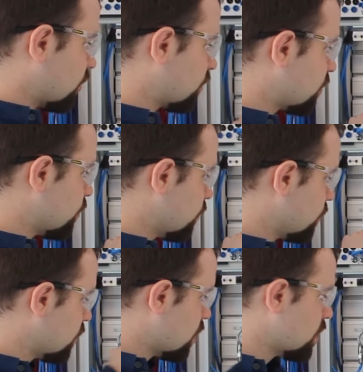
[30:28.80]
system,
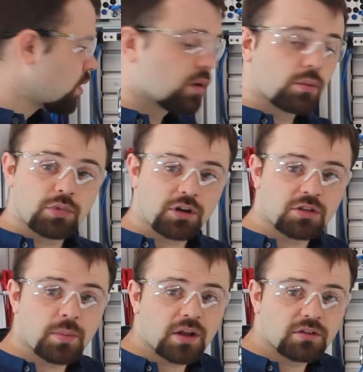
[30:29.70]
press
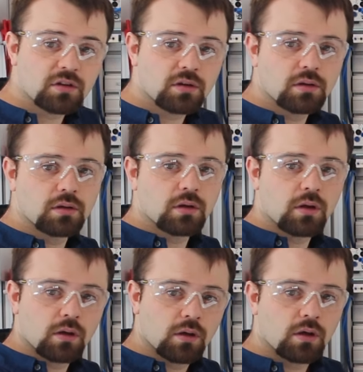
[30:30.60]
the button,
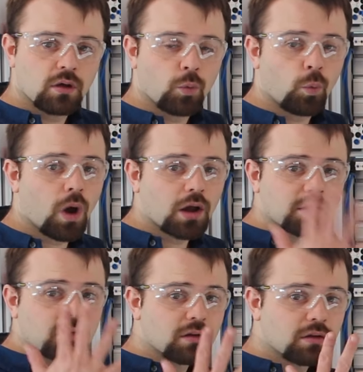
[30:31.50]

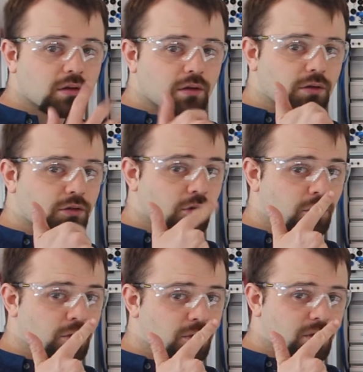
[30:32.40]
1,
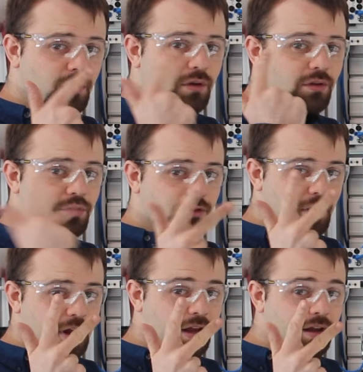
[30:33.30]
2,
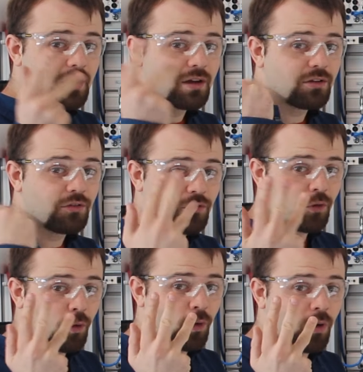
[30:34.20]
3,
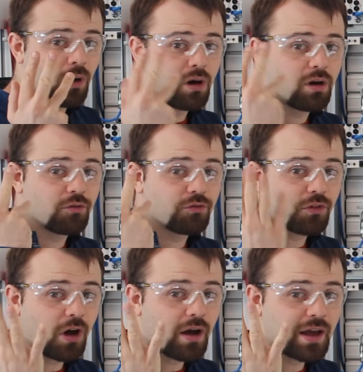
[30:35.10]
4,
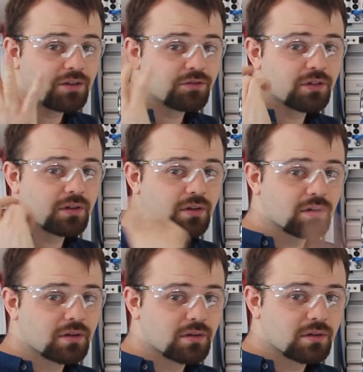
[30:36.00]
5,
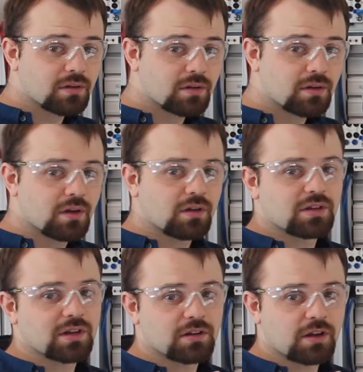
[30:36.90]

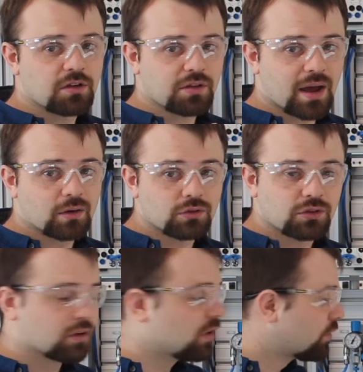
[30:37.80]
cylinder goes out.
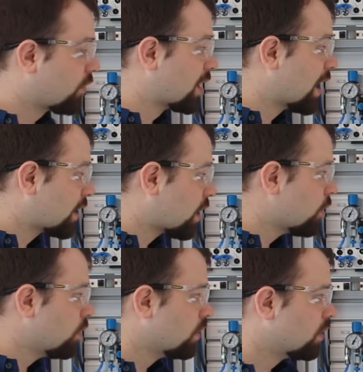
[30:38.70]
If I let
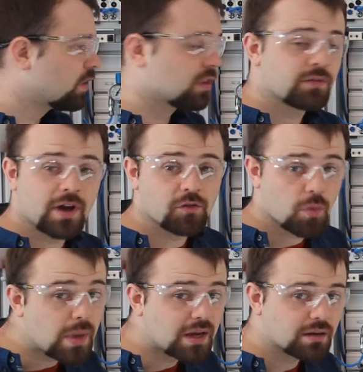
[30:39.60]
go, the valve
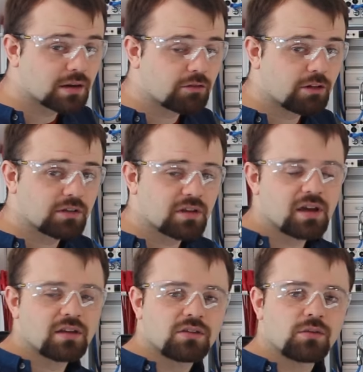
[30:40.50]
immediately
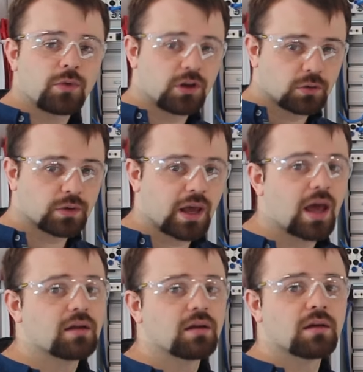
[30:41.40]
resets and we can do it
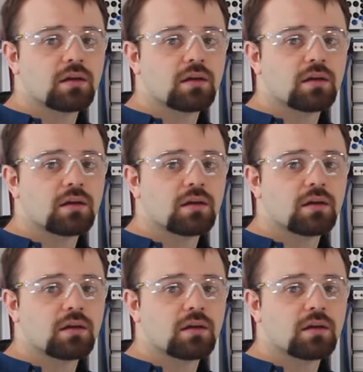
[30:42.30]
again.